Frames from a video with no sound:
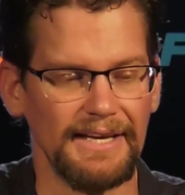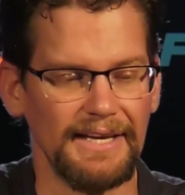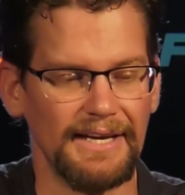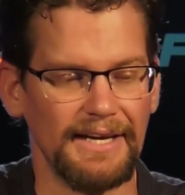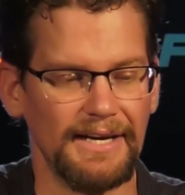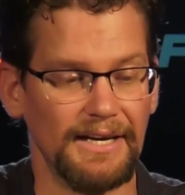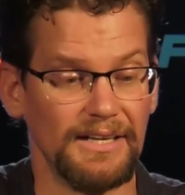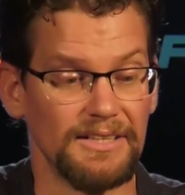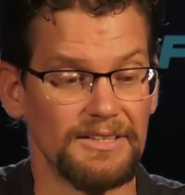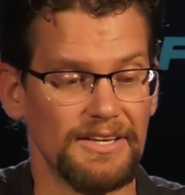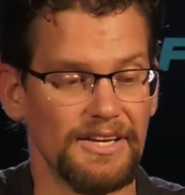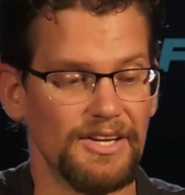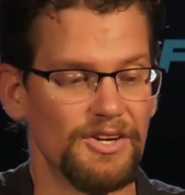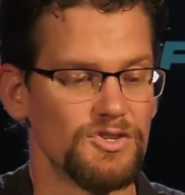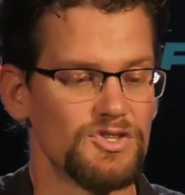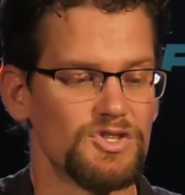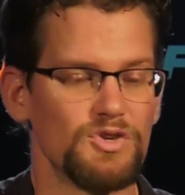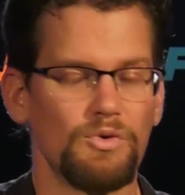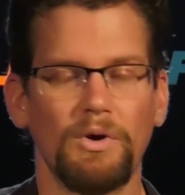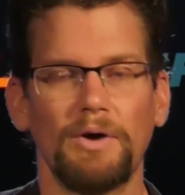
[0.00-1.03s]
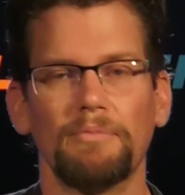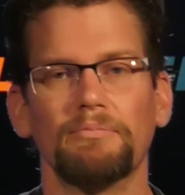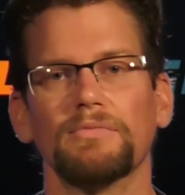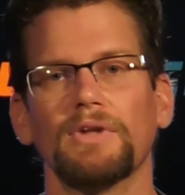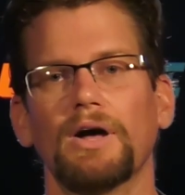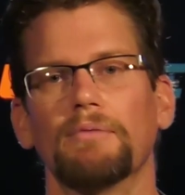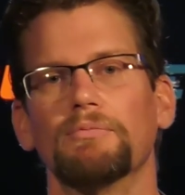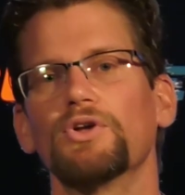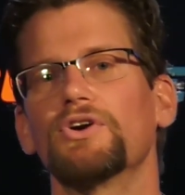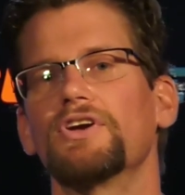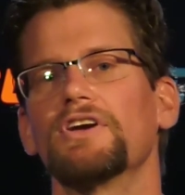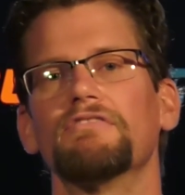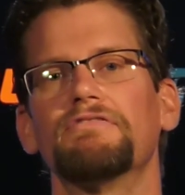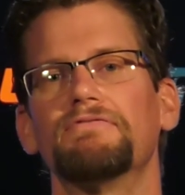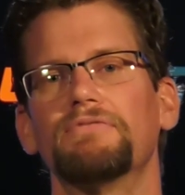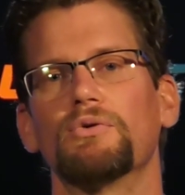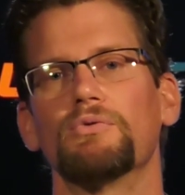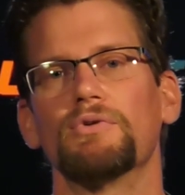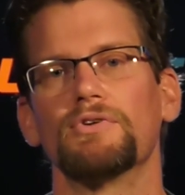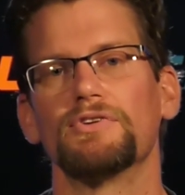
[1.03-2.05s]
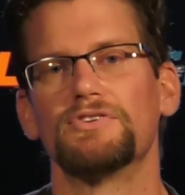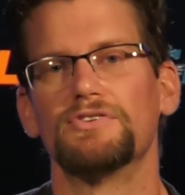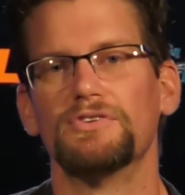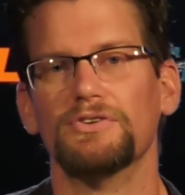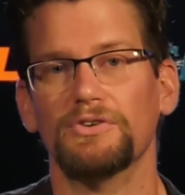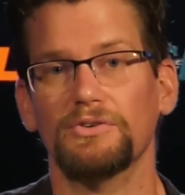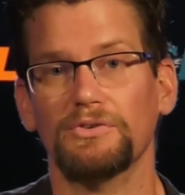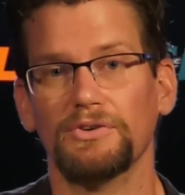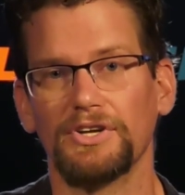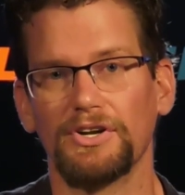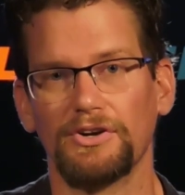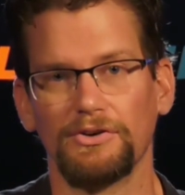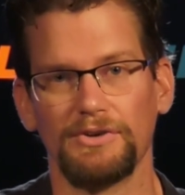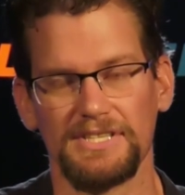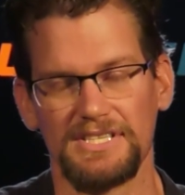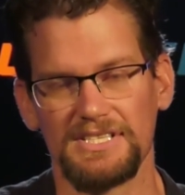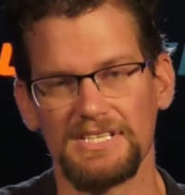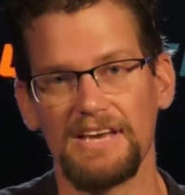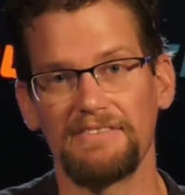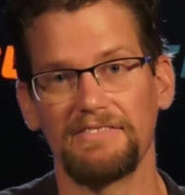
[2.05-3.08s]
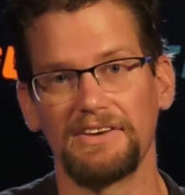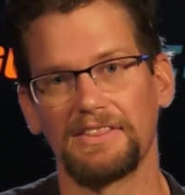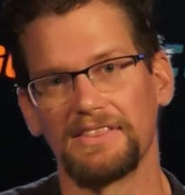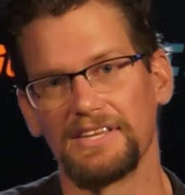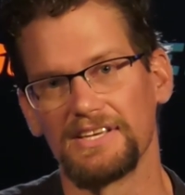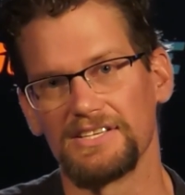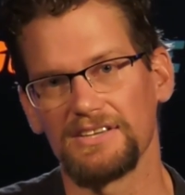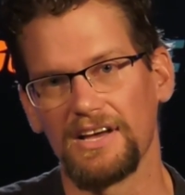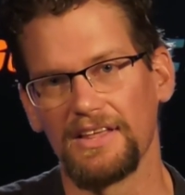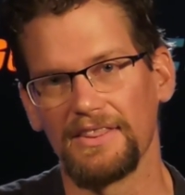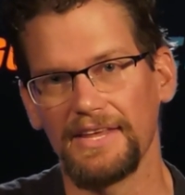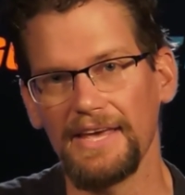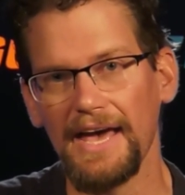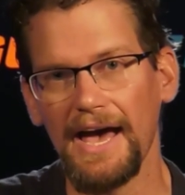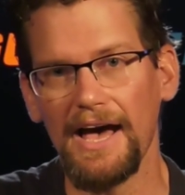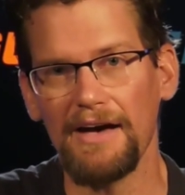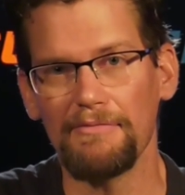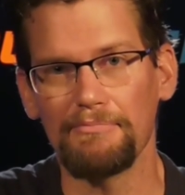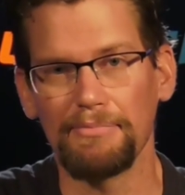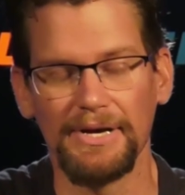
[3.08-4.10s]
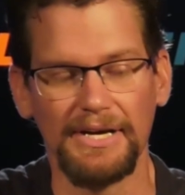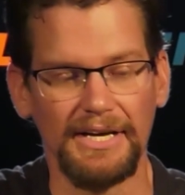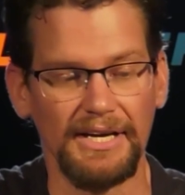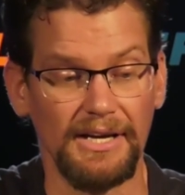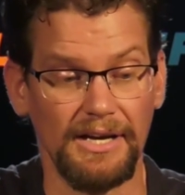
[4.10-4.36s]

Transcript: Uh, you know, so I'm, I'm looking forward to you know, it saving things on the app.